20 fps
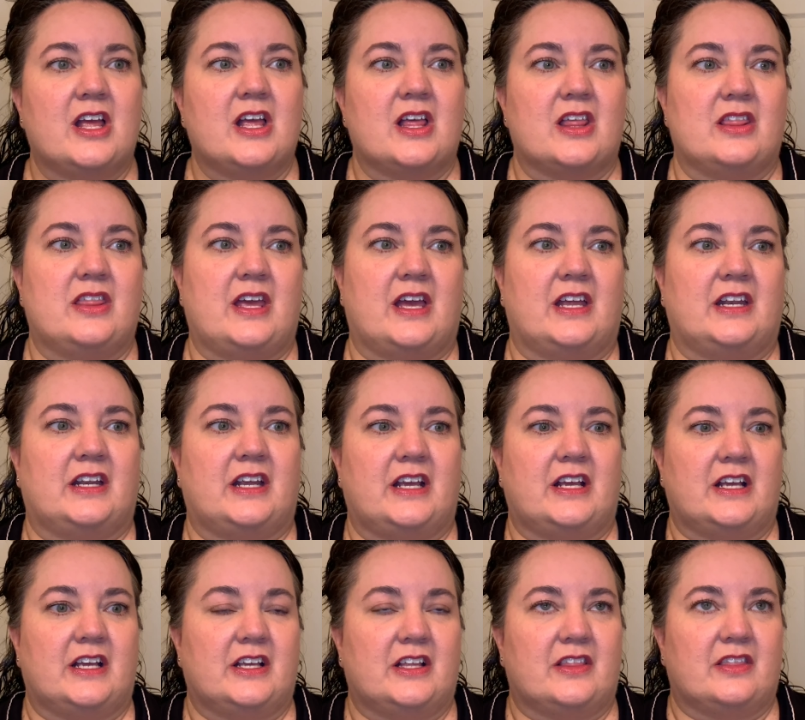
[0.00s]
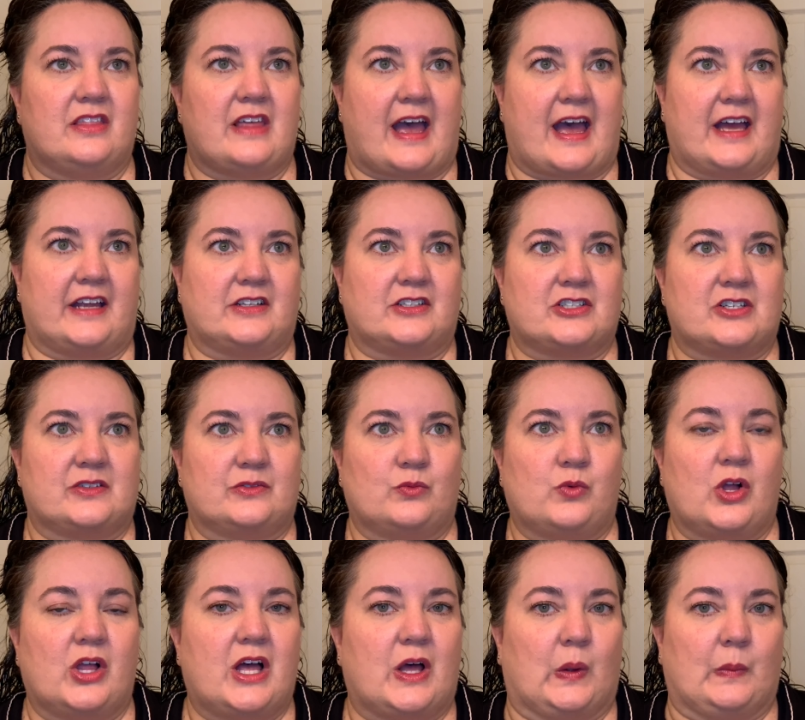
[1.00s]
then that
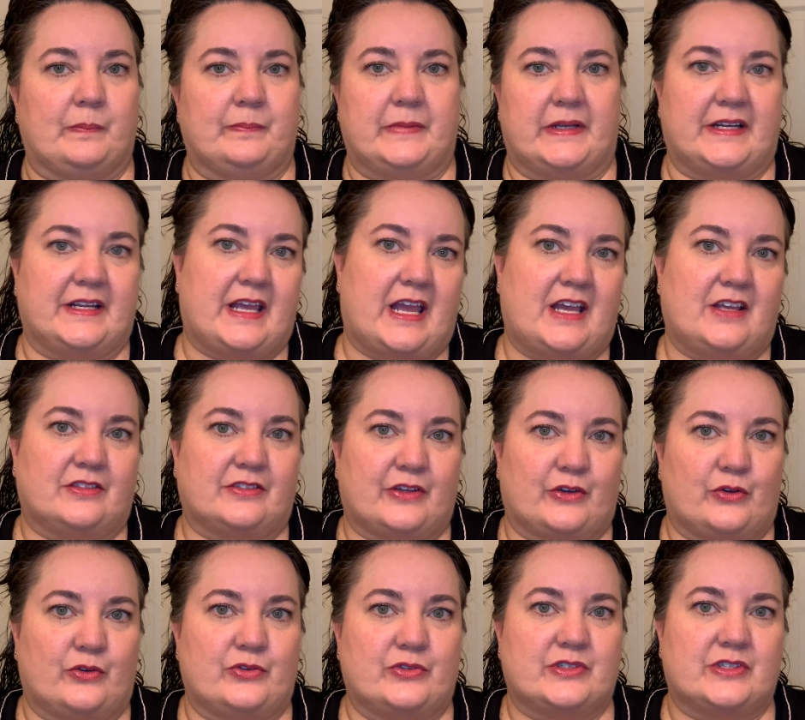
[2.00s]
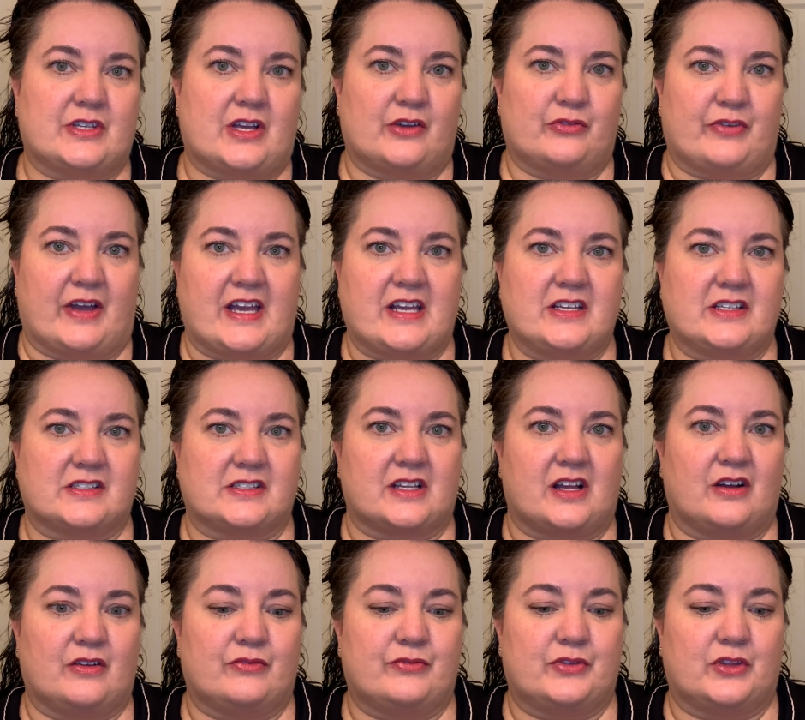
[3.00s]
will help mitigate those effects
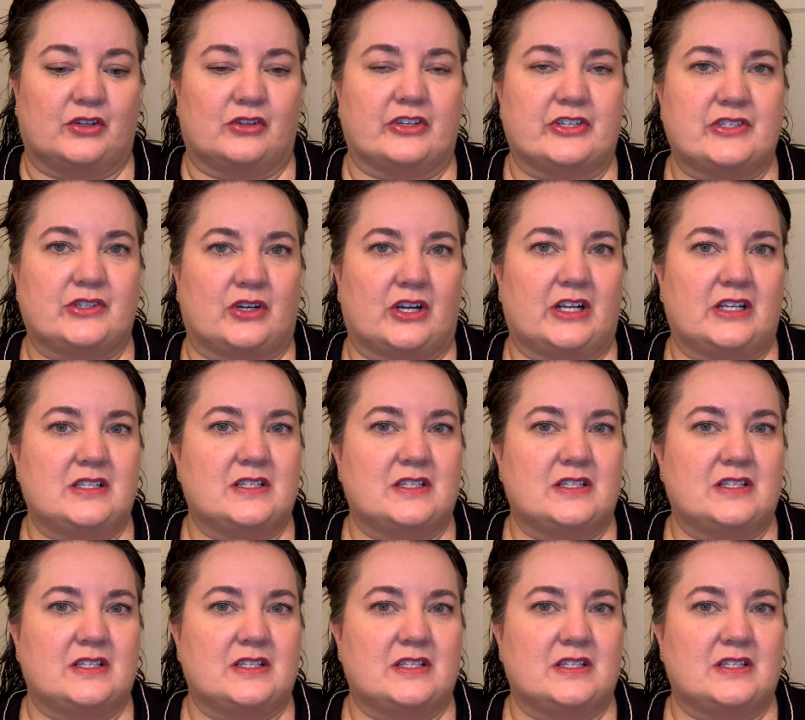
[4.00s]
of the glycerin.